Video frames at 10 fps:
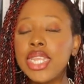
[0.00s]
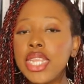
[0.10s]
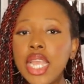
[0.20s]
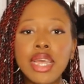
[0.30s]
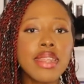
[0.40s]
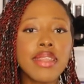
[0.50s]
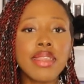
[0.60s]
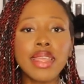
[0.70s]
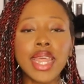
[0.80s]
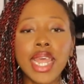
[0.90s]
the only
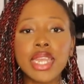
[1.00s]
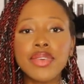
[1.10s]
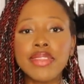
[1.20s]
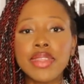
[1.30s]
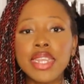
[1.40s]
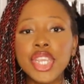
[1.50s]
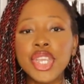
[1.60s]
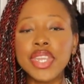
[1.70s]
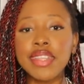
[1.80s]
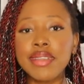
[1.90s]
thing that I could say to
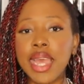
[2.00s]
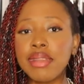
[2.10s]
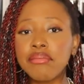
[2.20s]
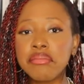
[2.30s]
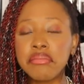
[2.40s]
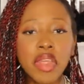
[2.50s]
you is that